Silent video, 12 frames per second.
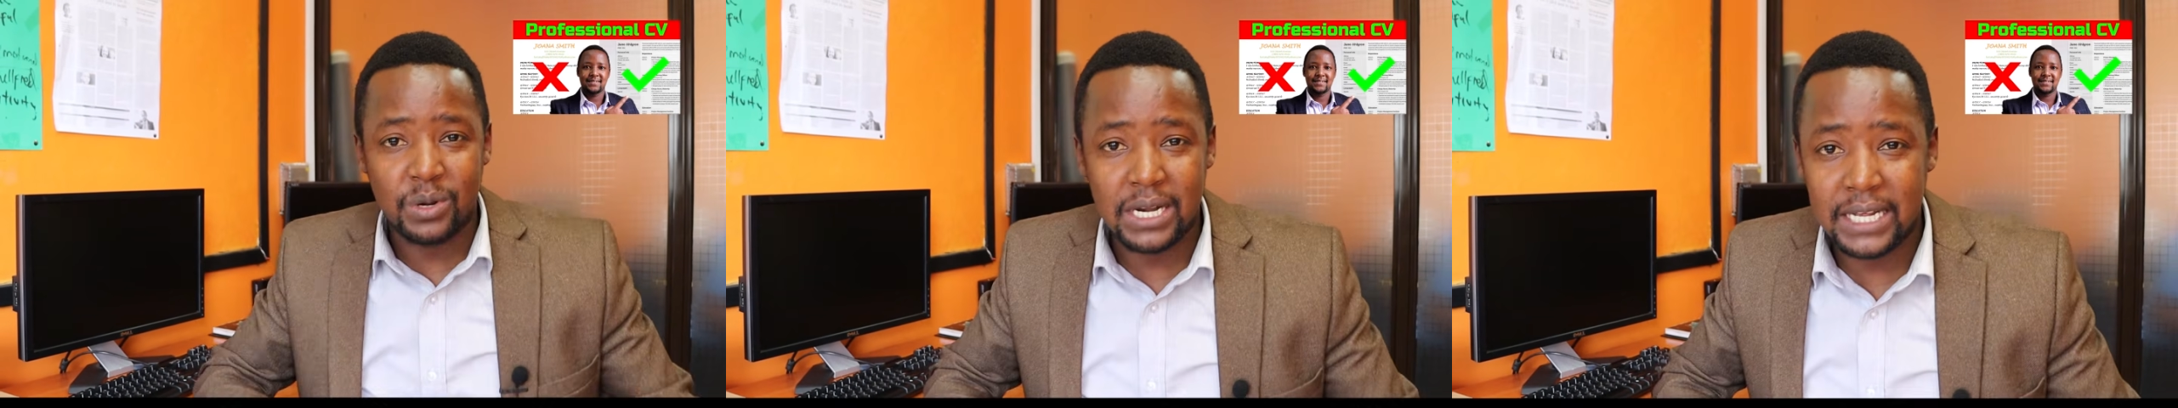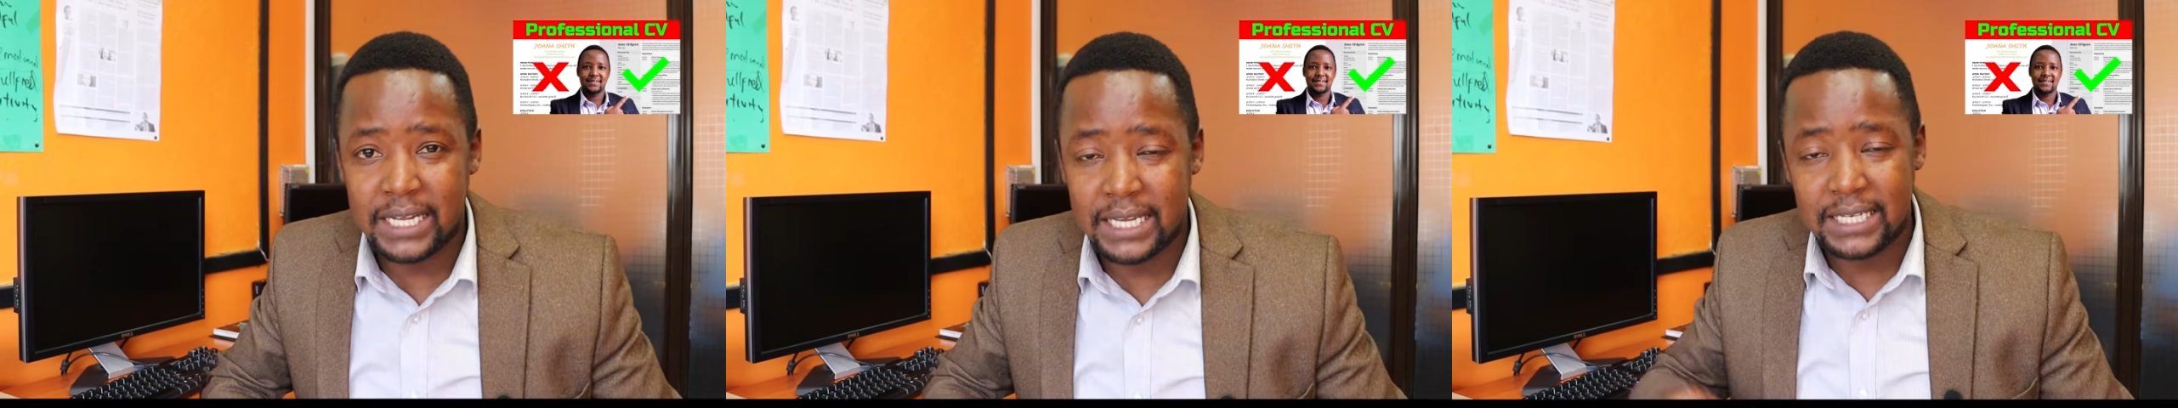will
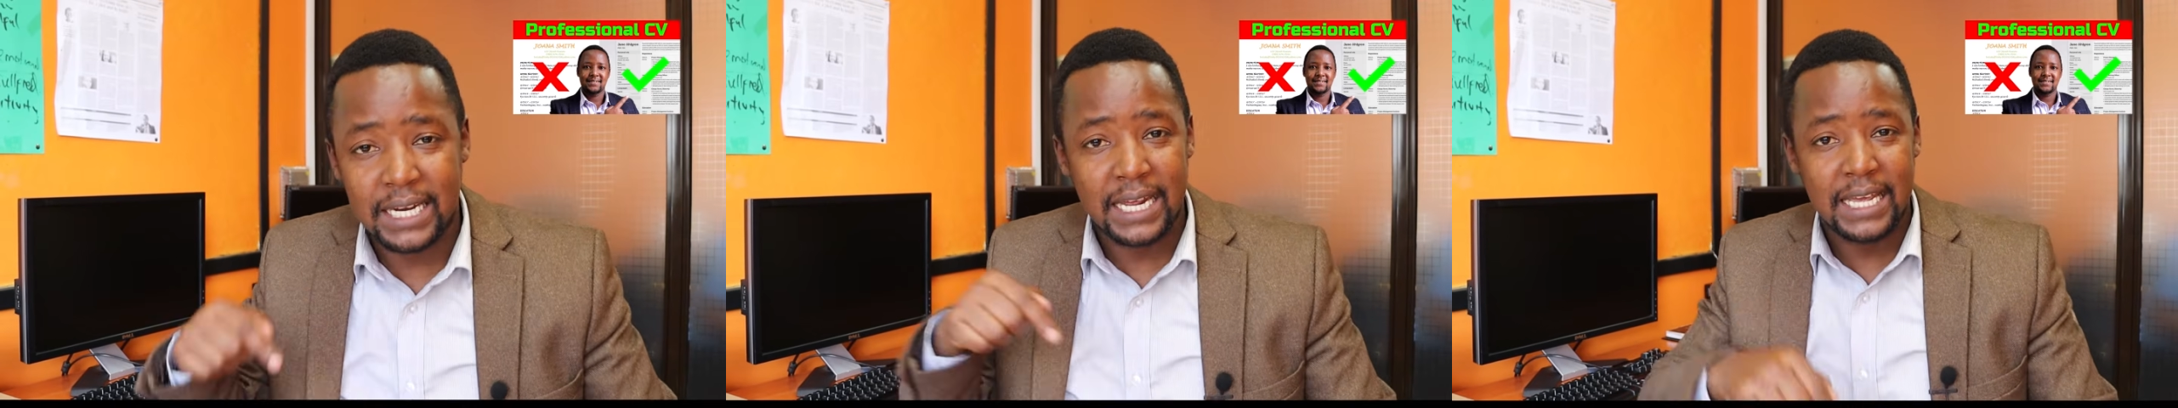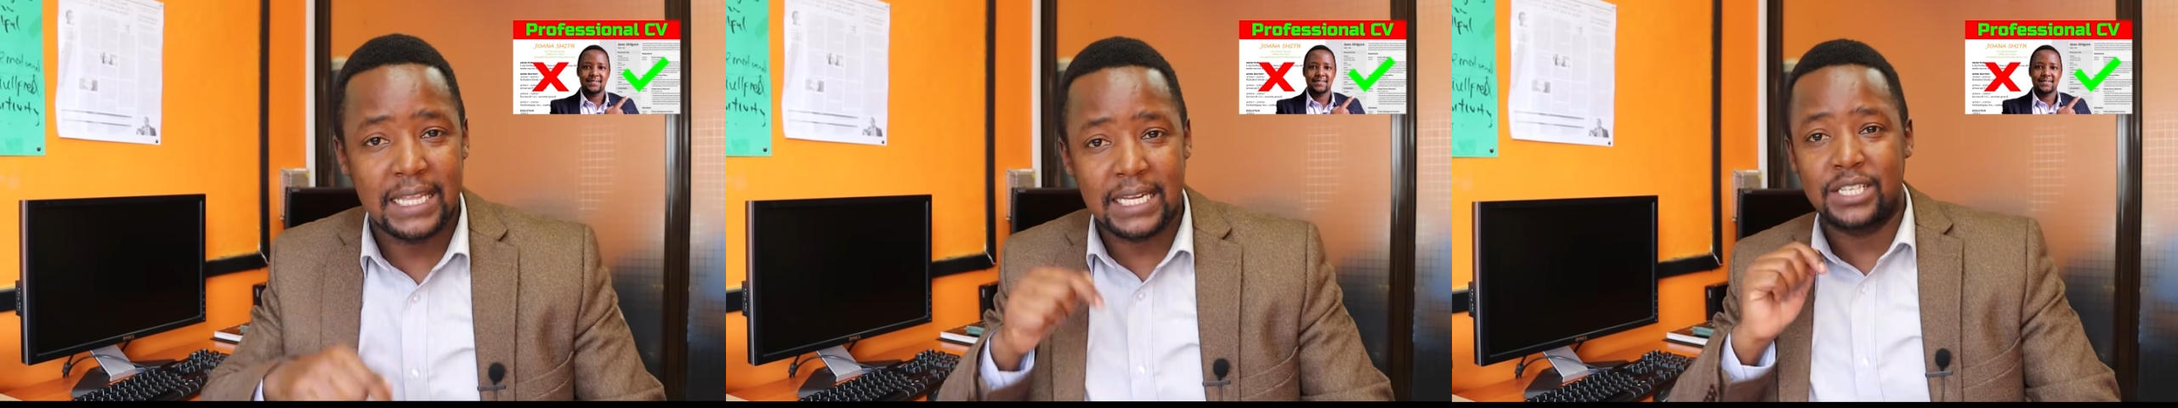link it
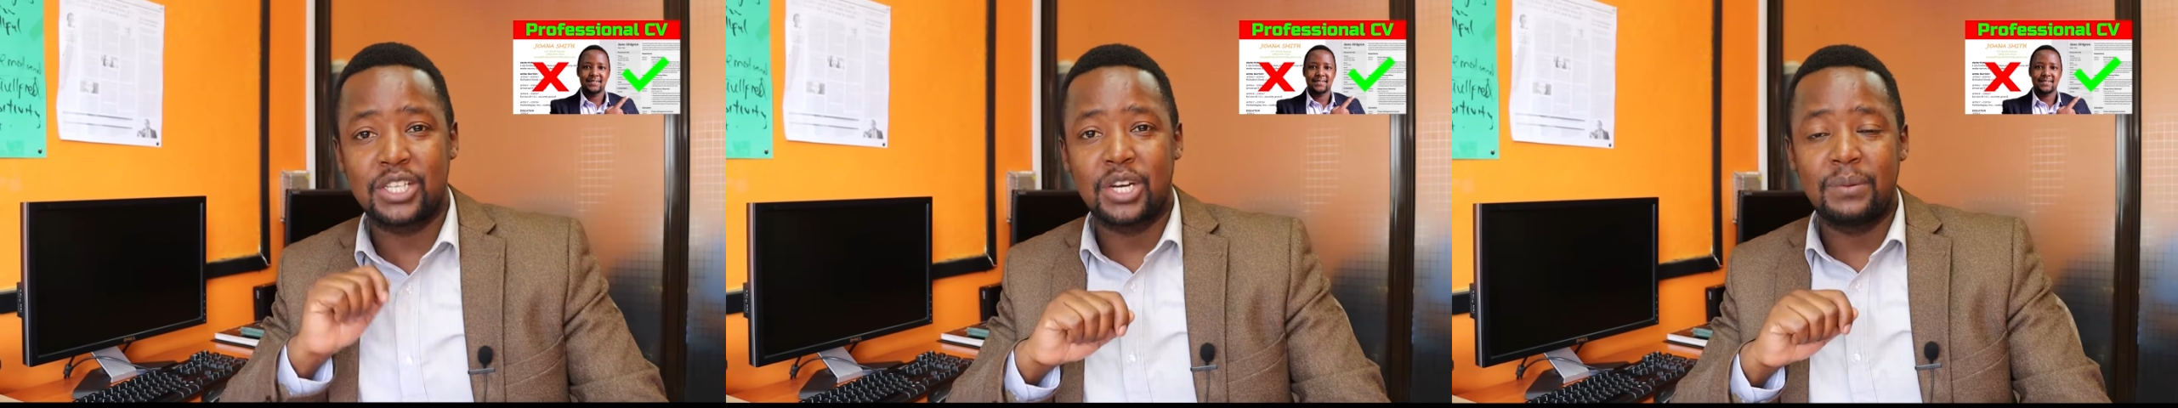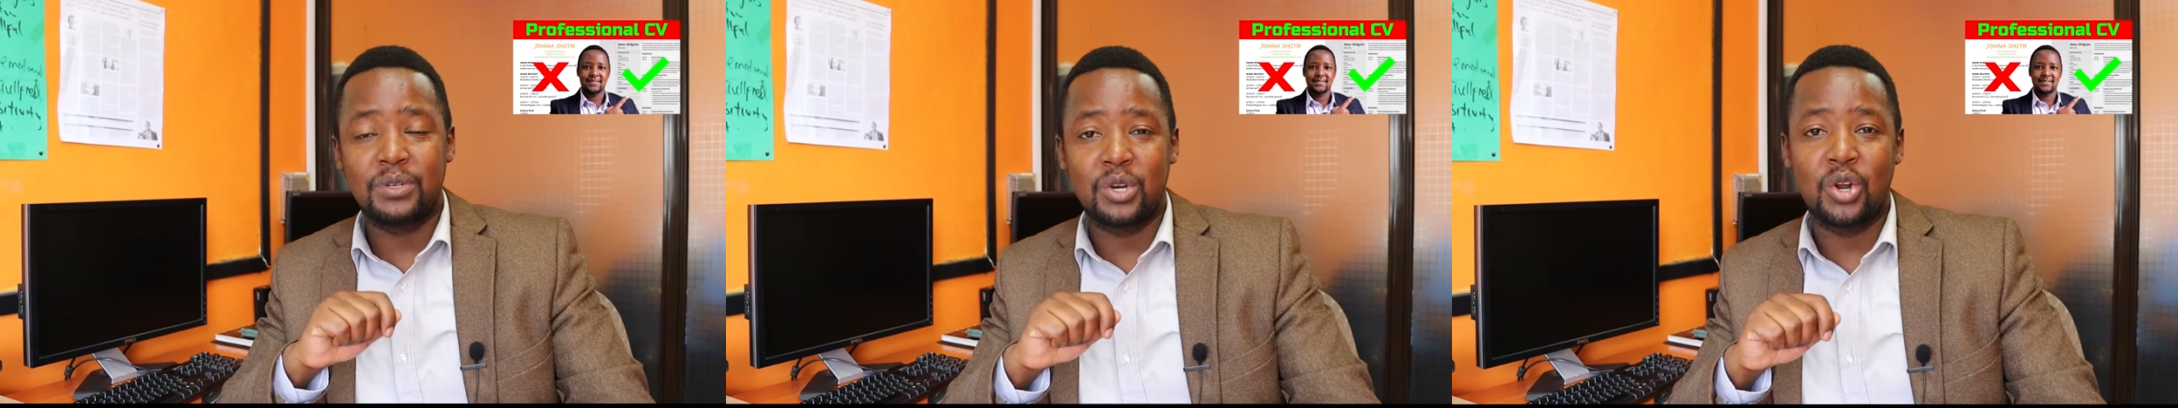in the
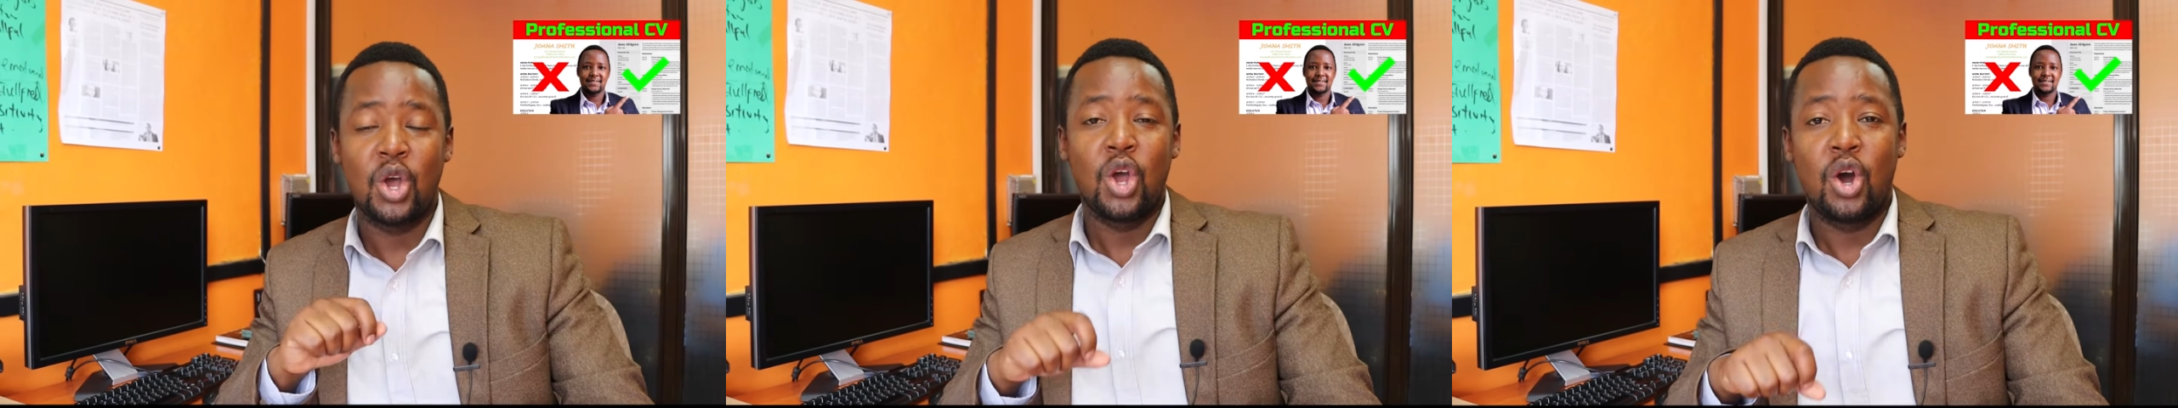description